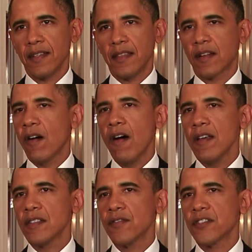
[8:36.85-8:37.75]
The
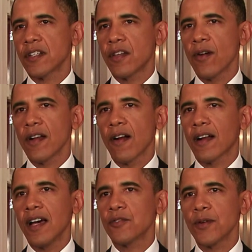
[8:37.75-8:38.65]
cause of securing our
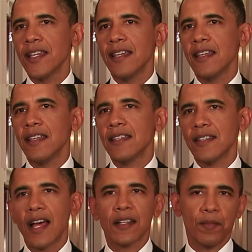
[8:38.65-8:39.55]
country is
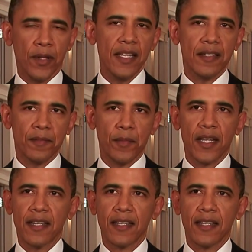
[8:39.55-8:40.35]
not complete, but